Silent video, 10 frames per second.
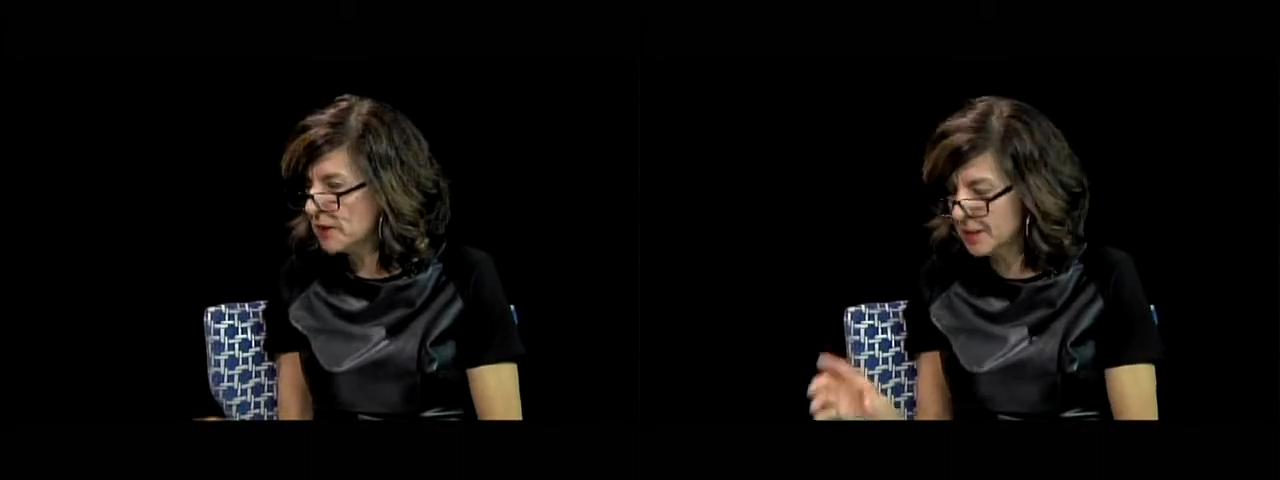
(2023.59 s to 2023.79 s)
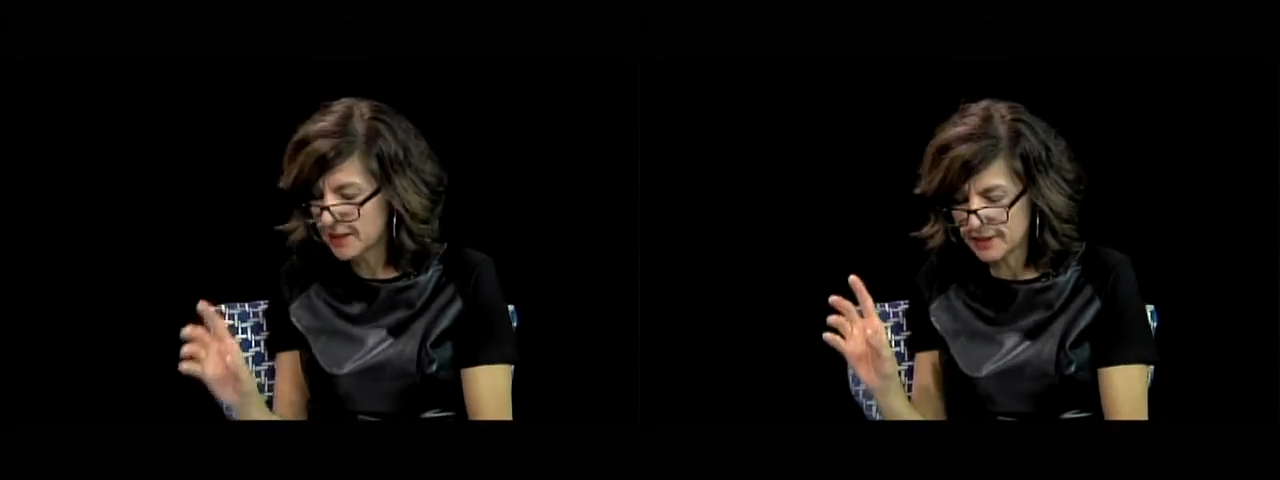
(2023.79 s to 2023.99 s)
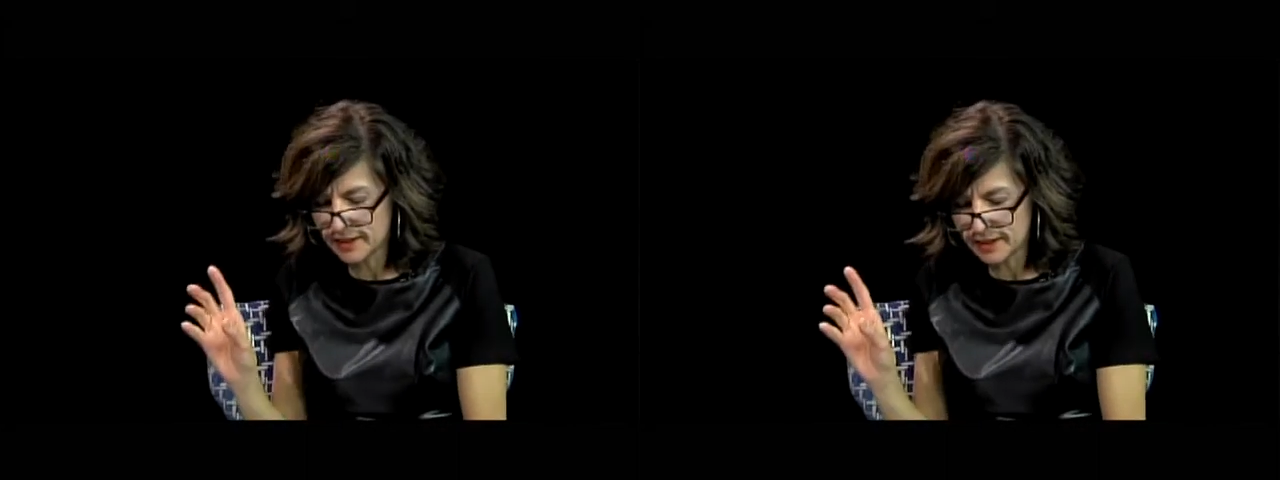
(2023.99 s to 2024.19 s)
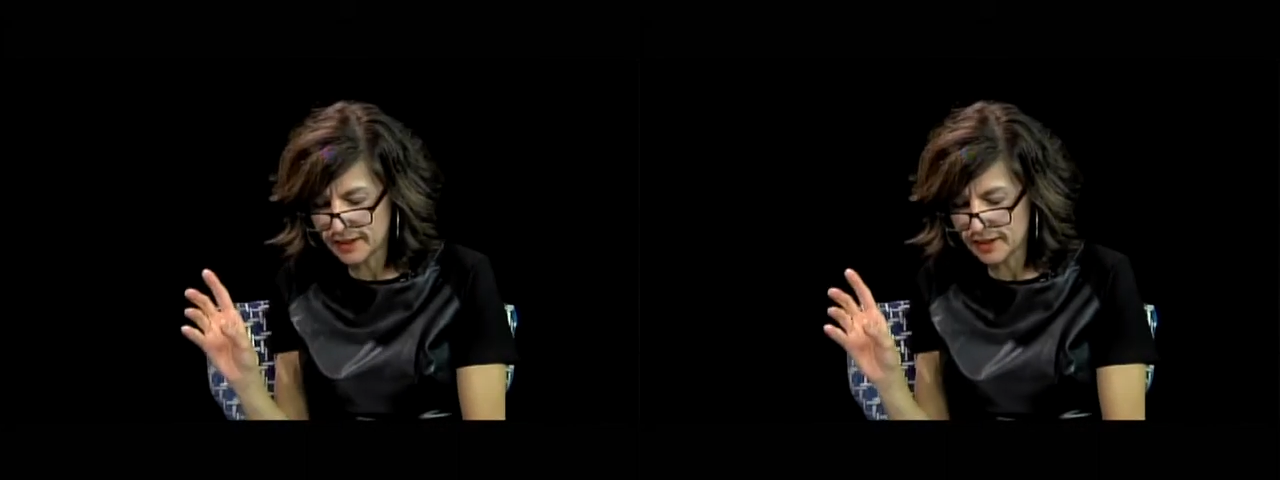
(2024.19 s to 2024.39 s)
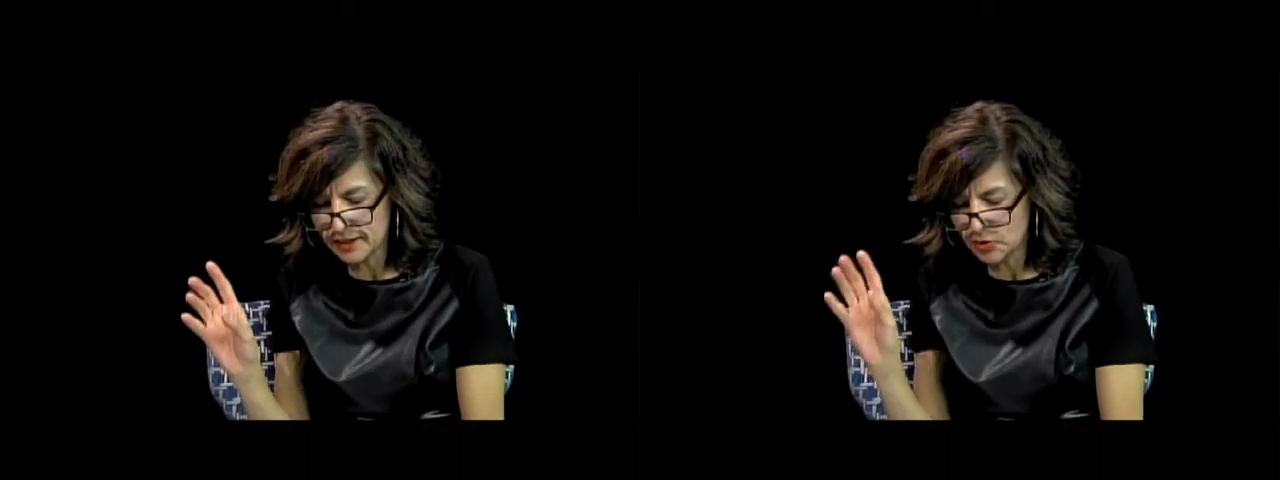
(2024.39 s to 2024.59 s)
This is this
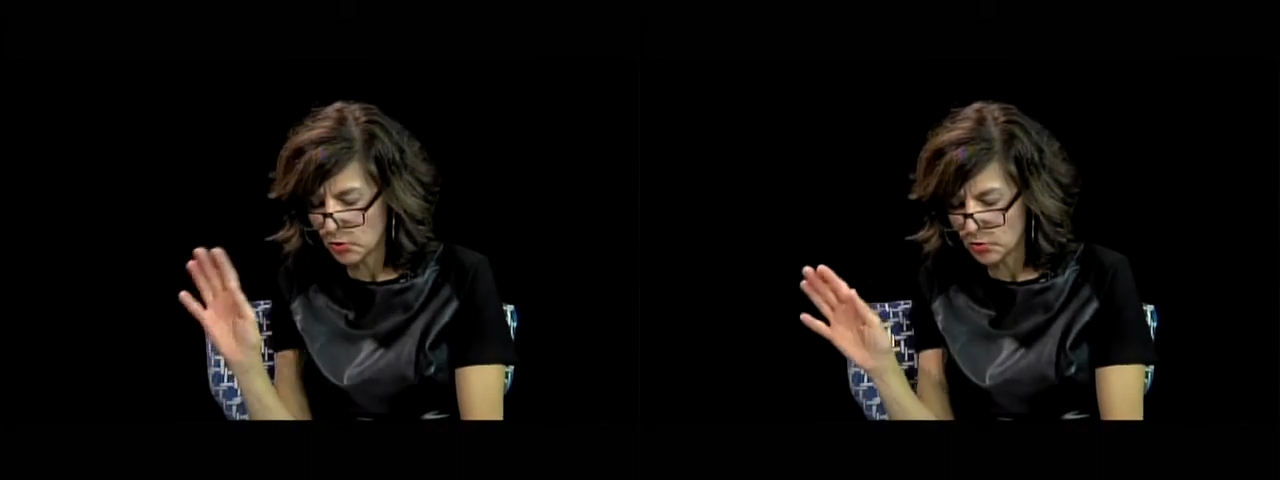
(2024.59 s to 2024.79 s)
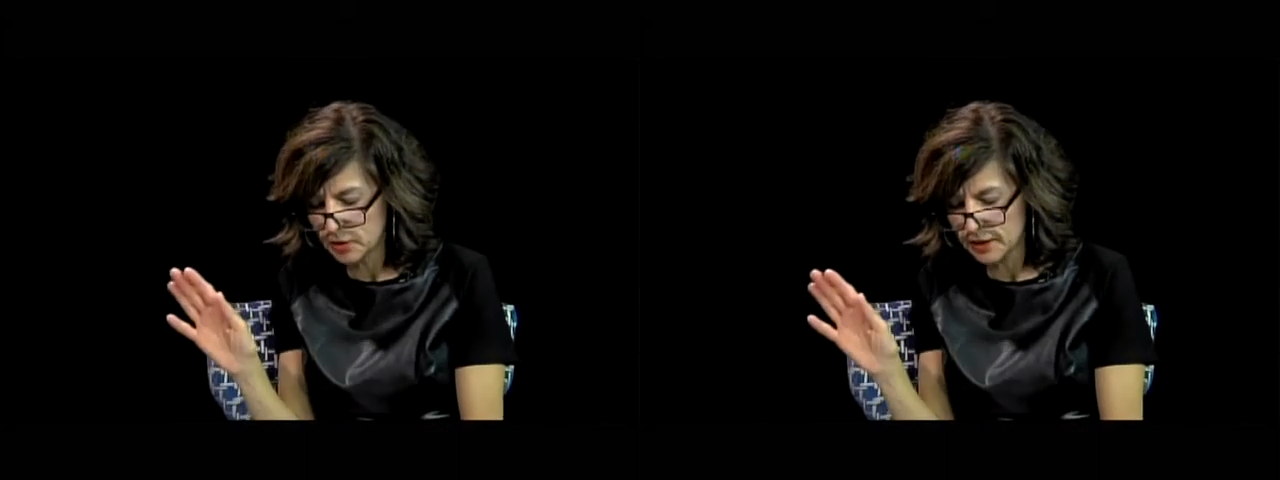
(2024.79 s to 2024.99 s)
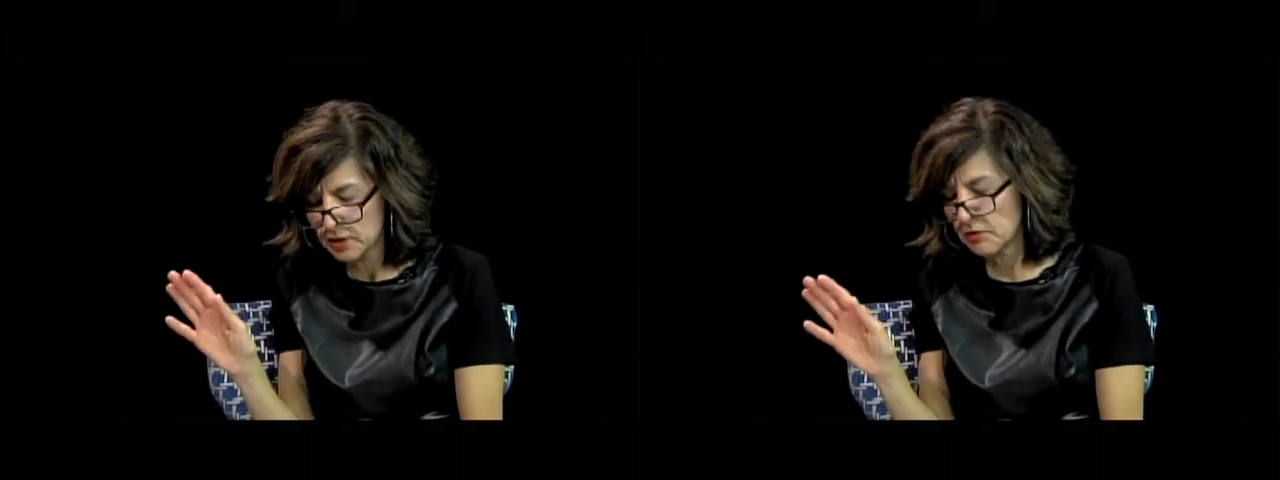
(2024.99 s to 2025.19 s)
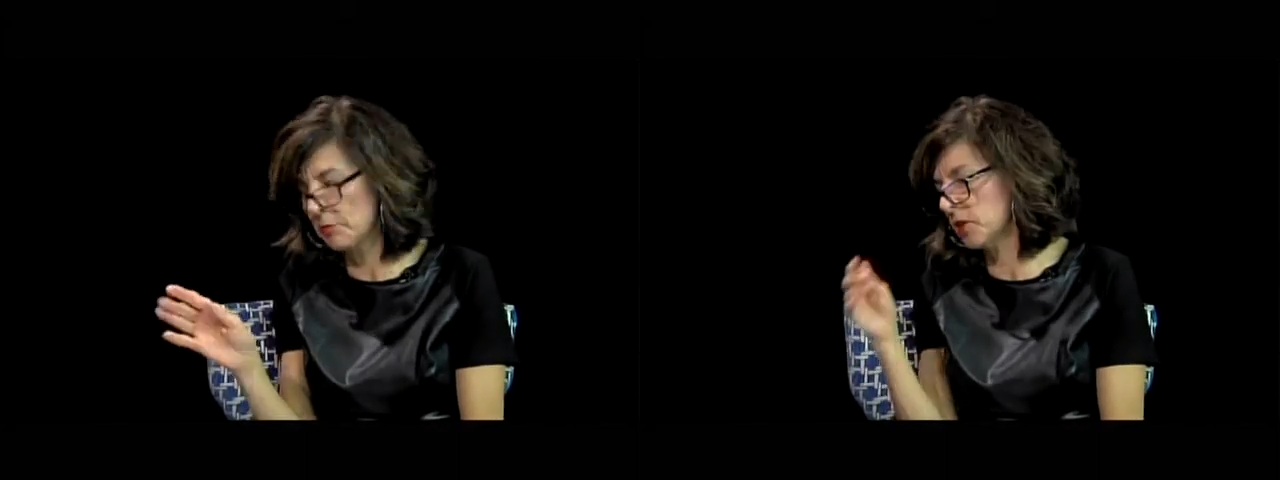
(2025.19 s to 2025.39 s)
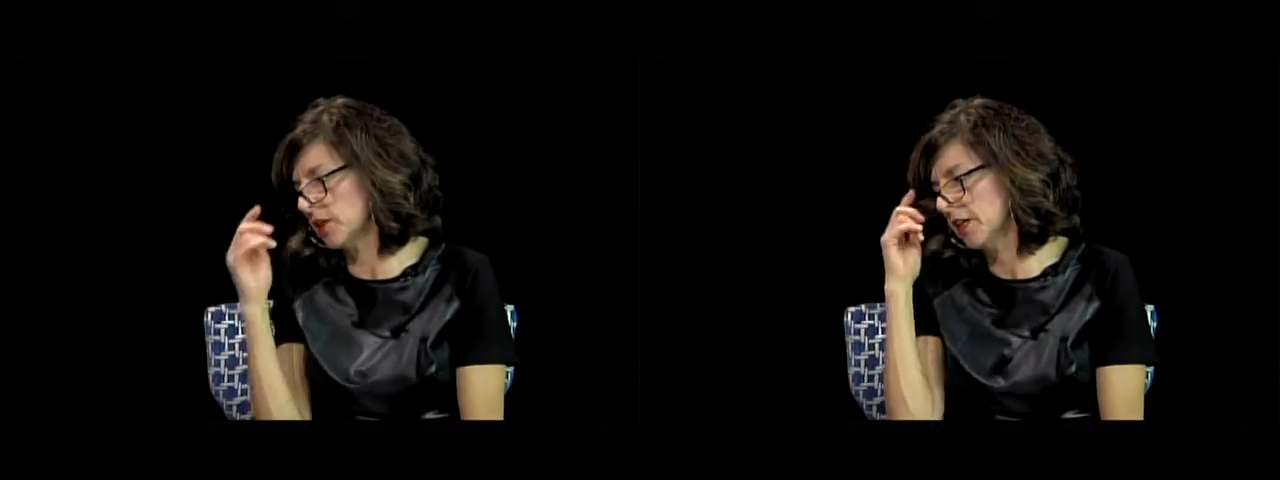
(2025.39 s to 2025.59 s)
is a total
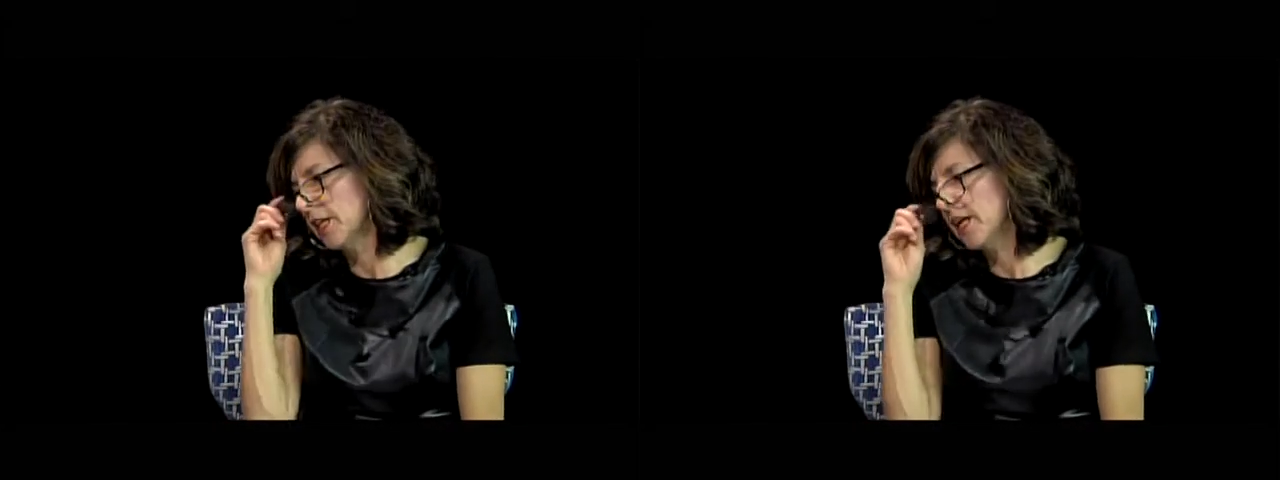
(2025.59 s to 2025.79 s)
interruption.